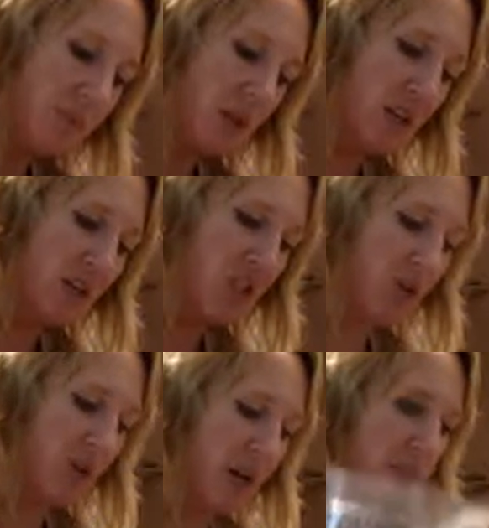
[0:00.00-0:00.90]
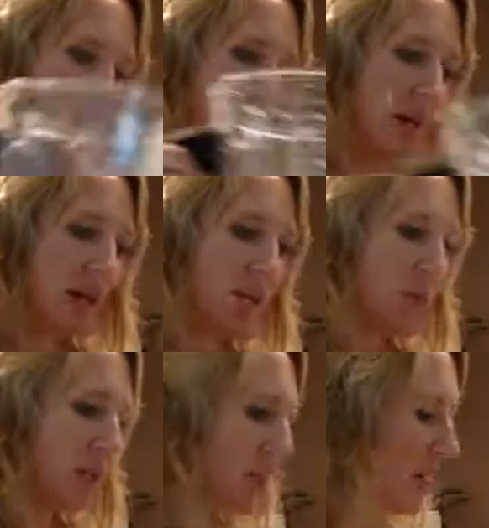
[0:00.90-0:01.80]
than 2 cups there,
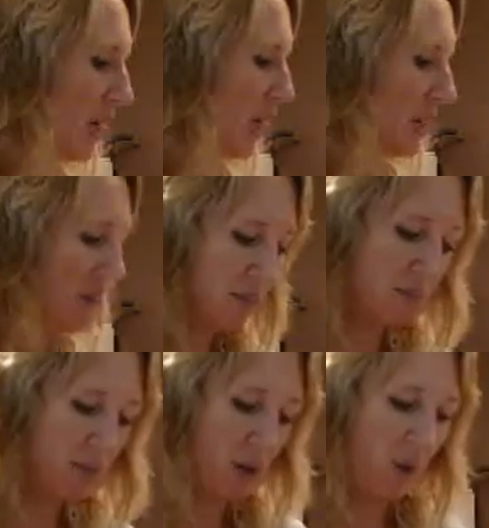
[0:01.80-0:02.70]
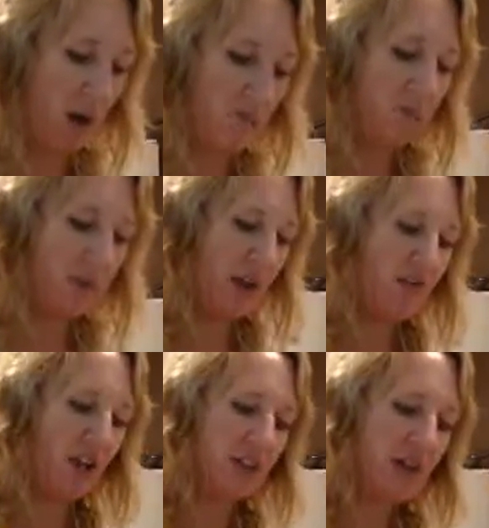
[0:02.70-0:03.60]
but oh well. I
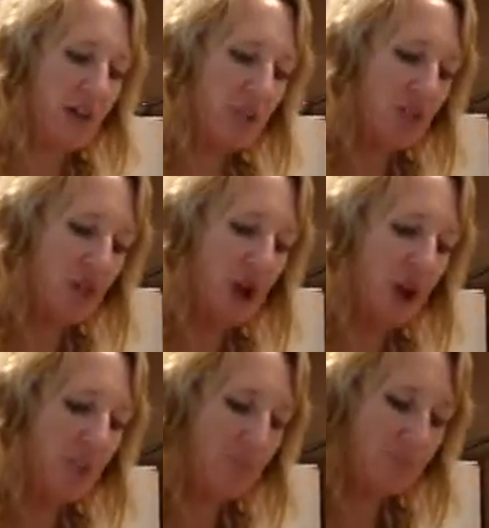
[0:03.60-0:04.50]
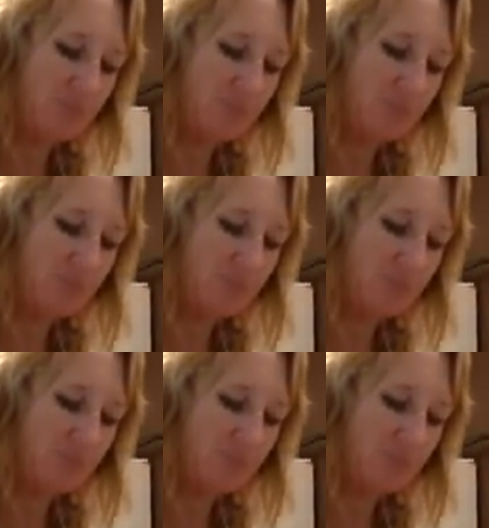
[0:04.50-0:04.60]
filled it up to the top.